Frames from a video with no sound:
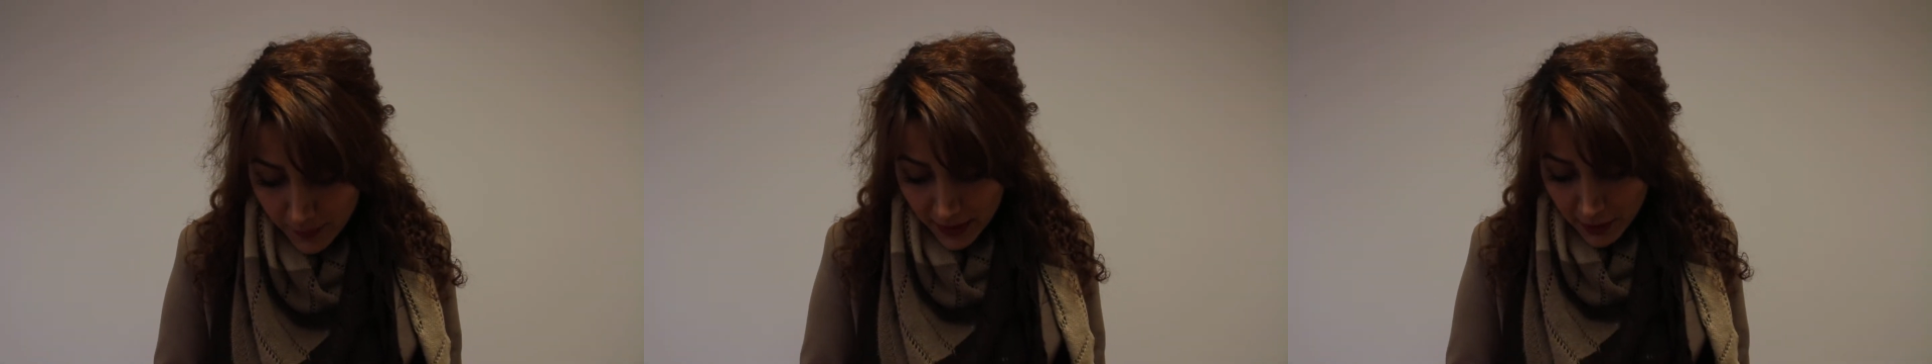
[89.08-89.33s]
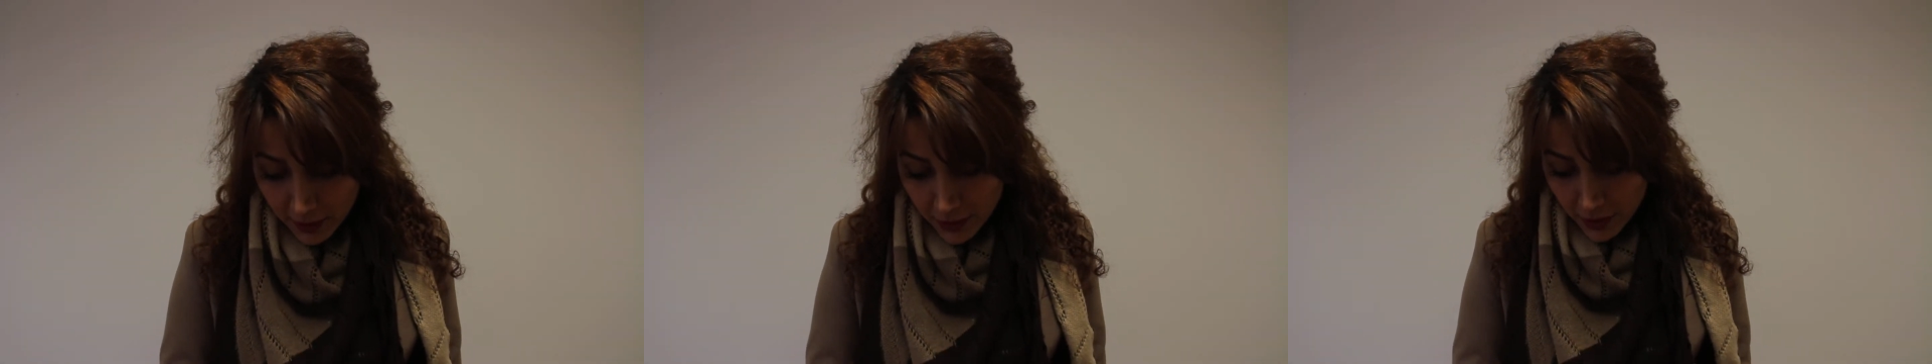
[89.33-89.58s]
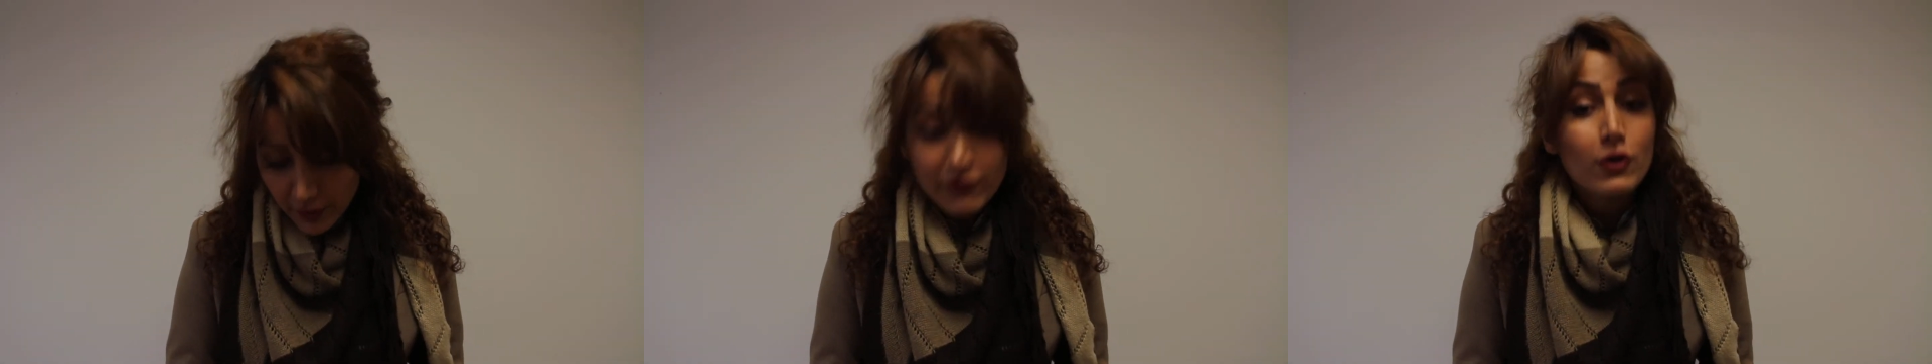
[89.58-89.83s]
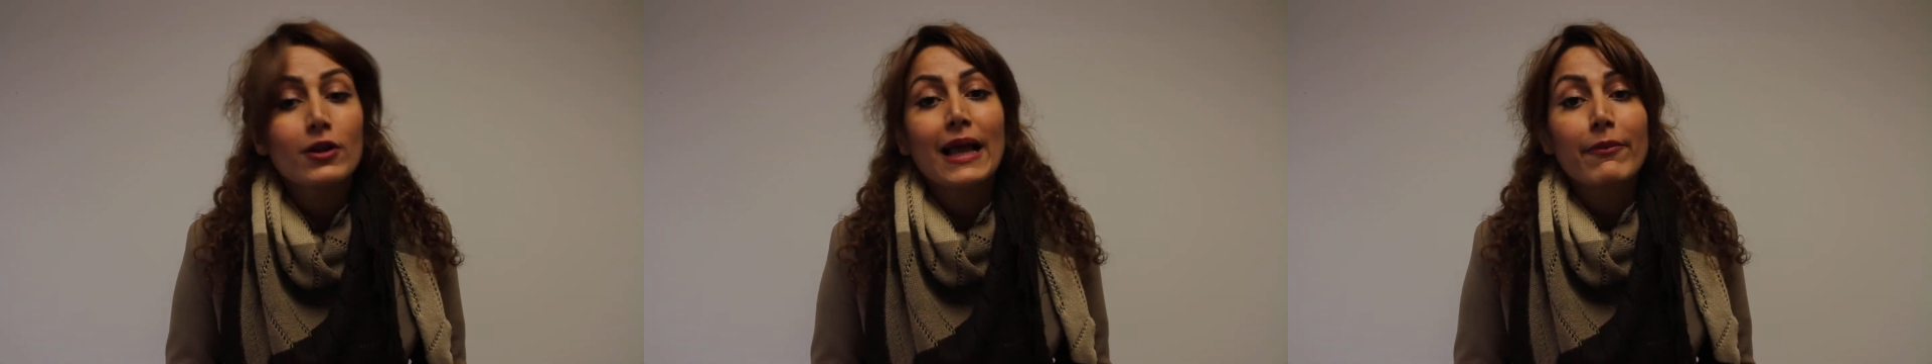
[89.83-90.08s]
a culture of
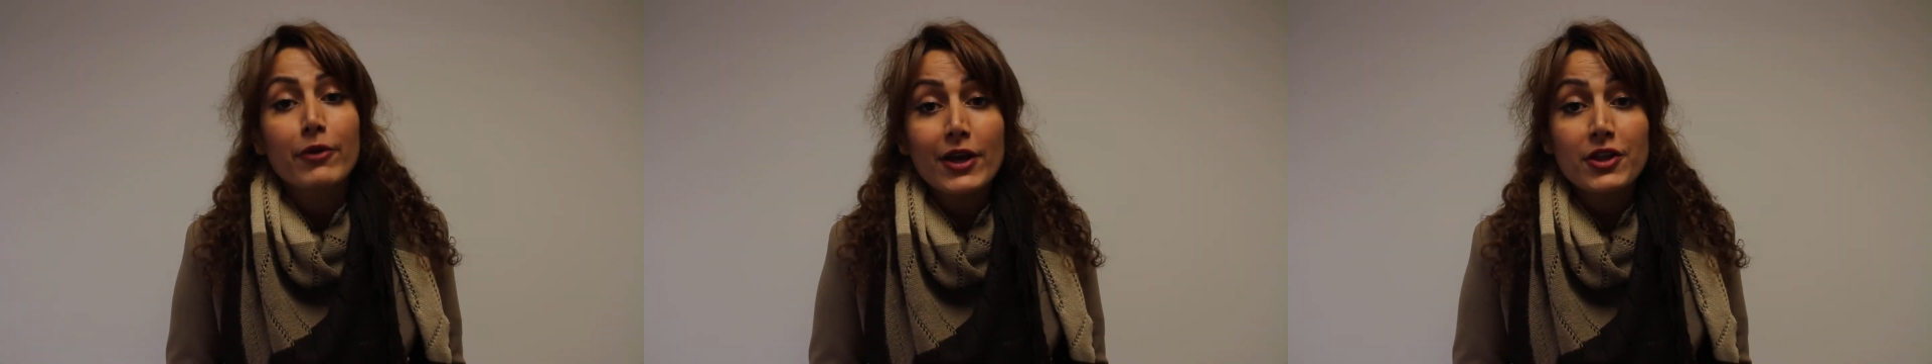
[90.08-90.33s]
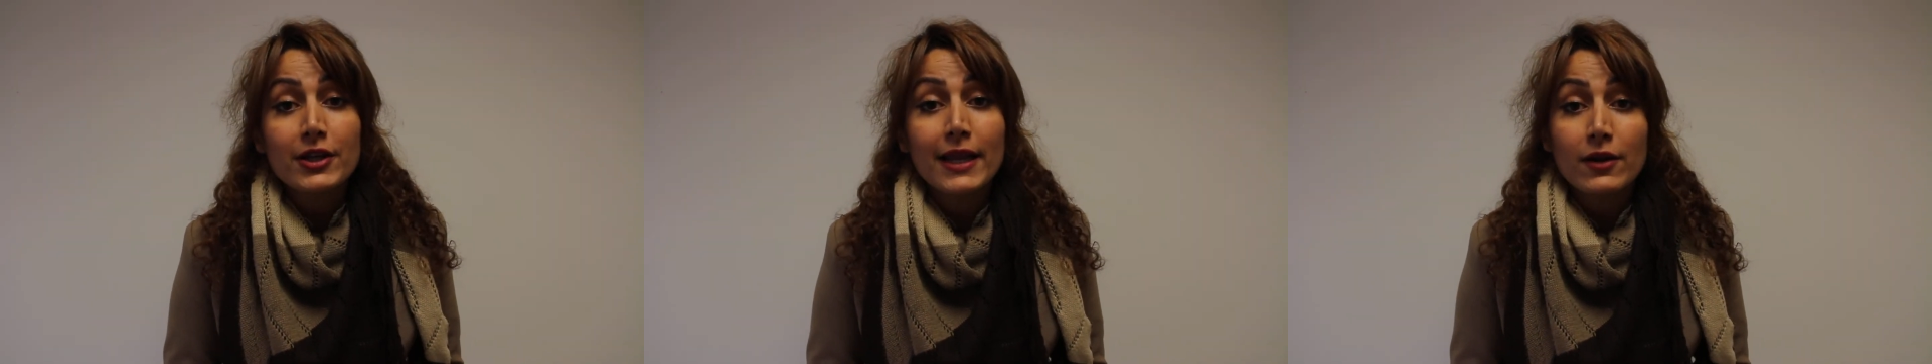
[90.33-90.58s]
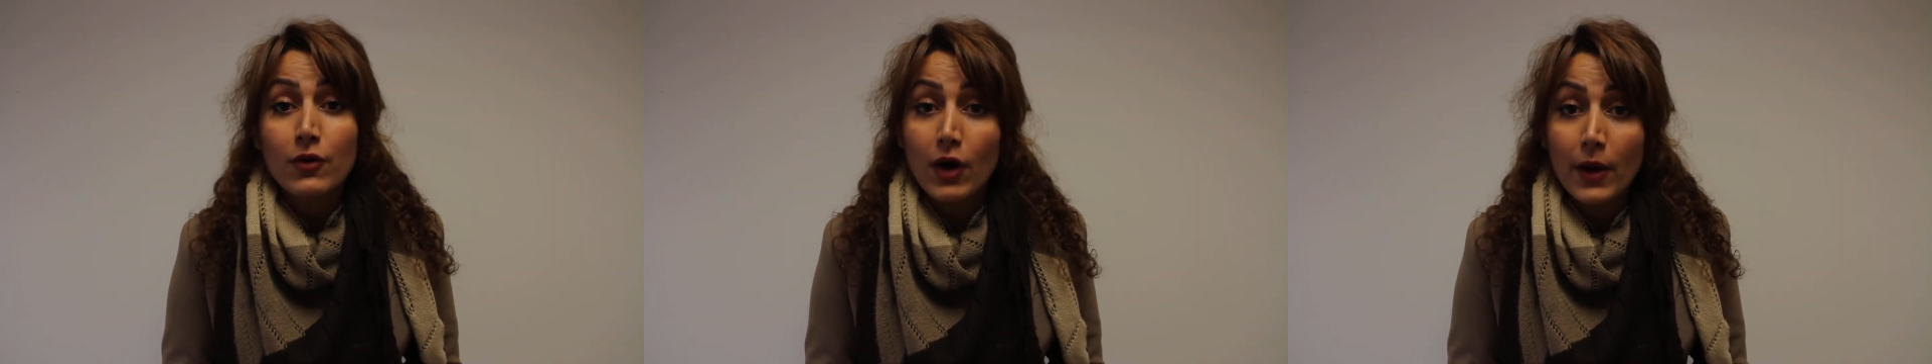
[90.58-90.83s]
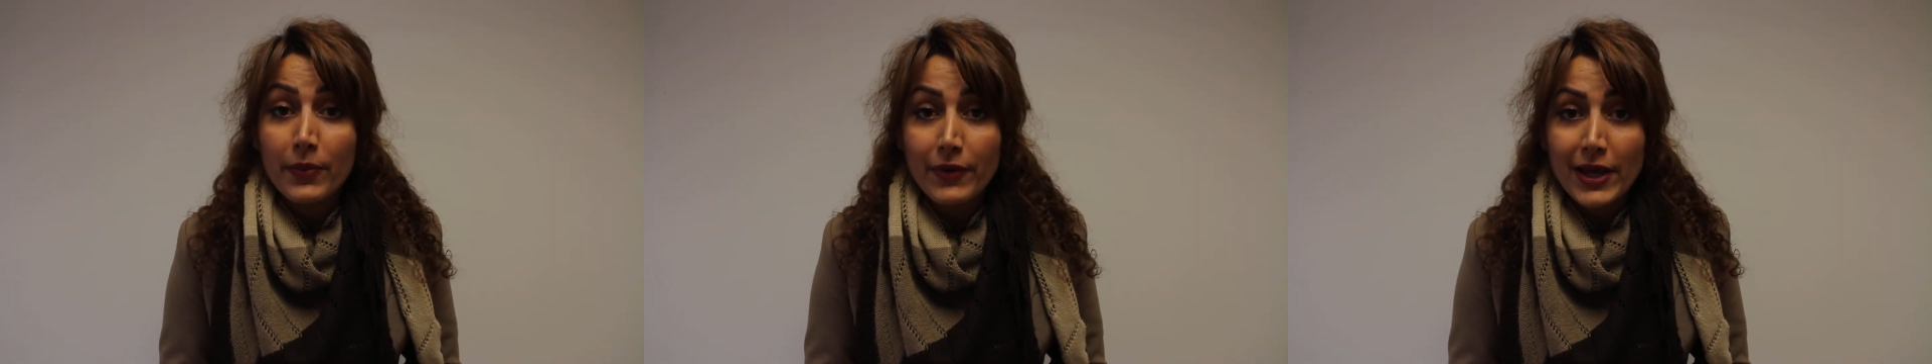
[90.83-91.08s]
collaboration and
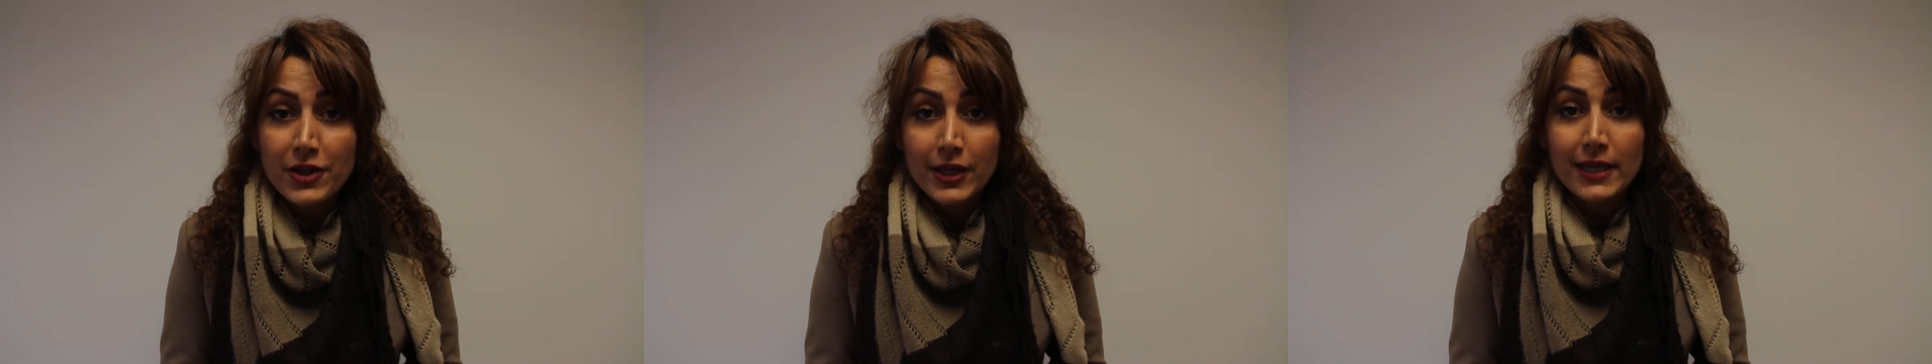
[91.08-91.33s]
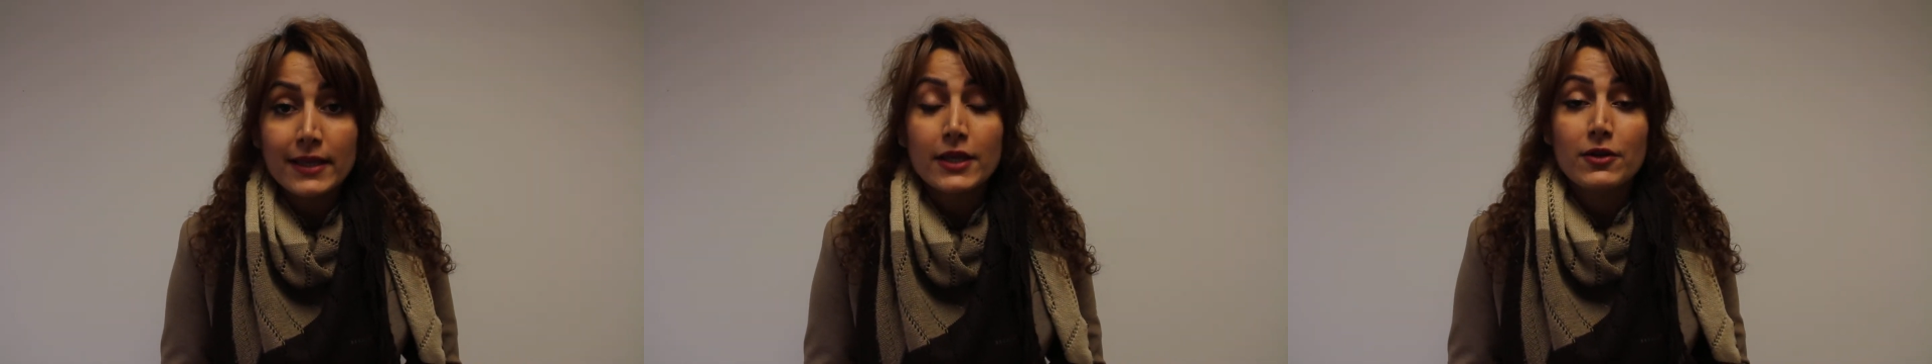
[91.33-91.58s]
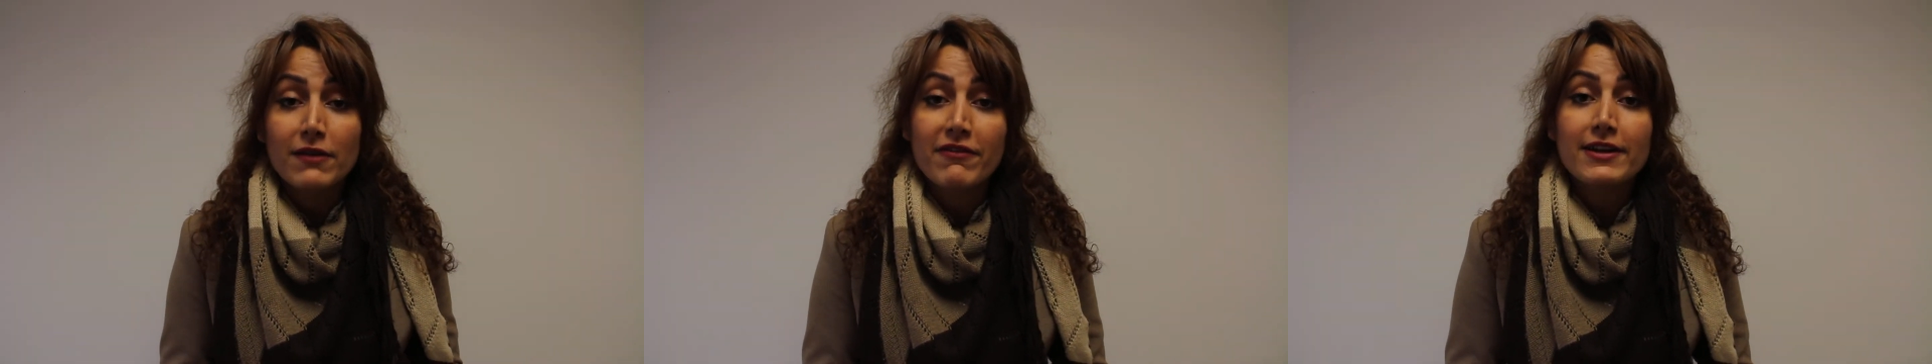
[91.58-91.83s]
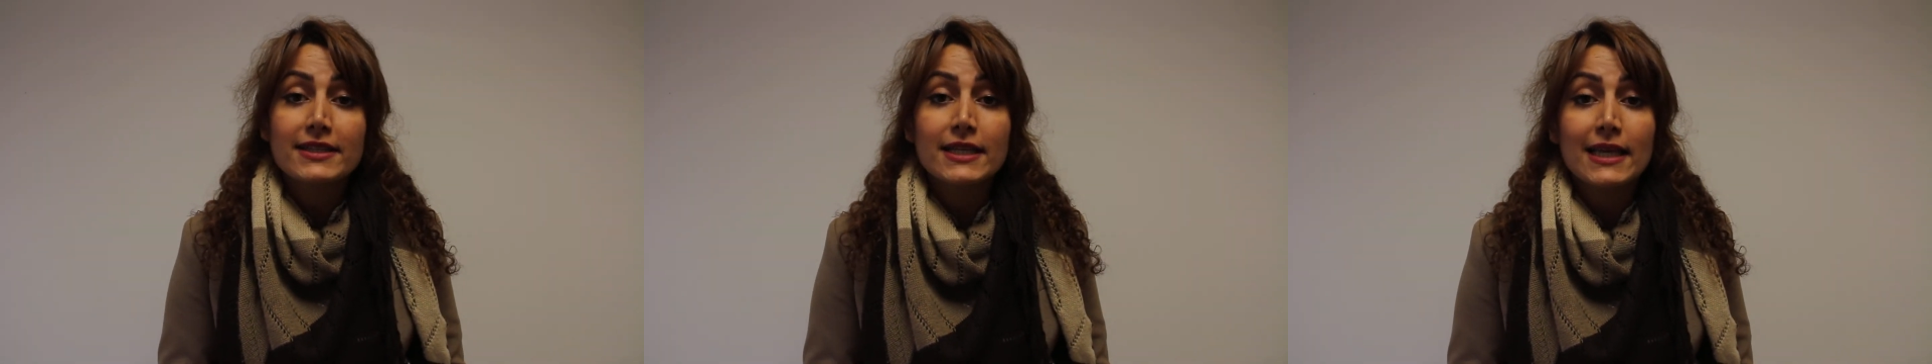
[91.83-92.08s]
cooperation,
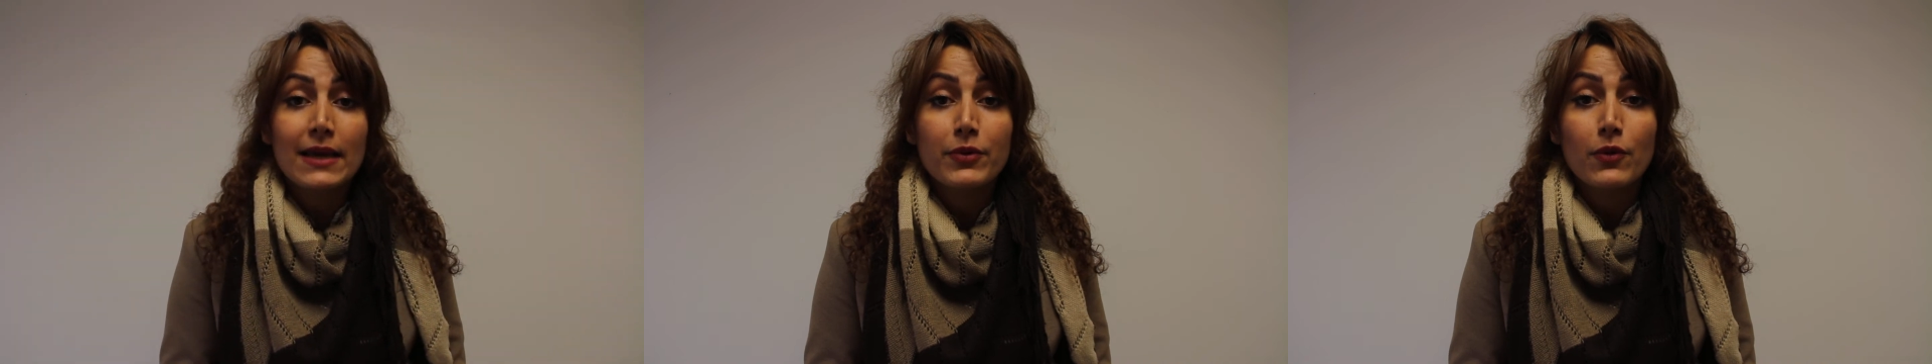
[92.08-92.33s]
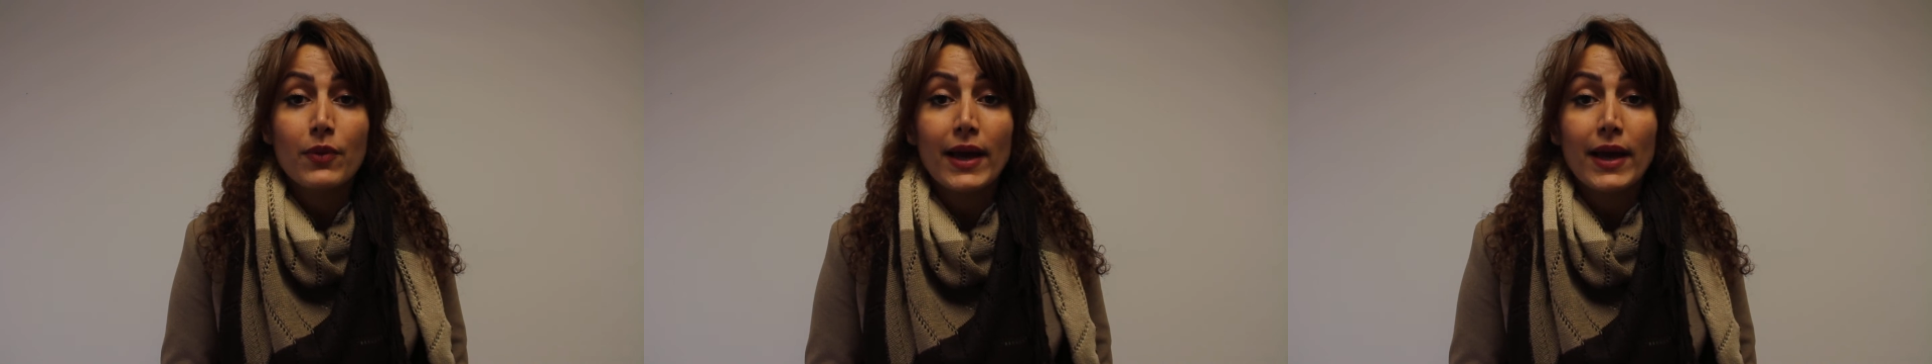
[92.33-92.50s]
university can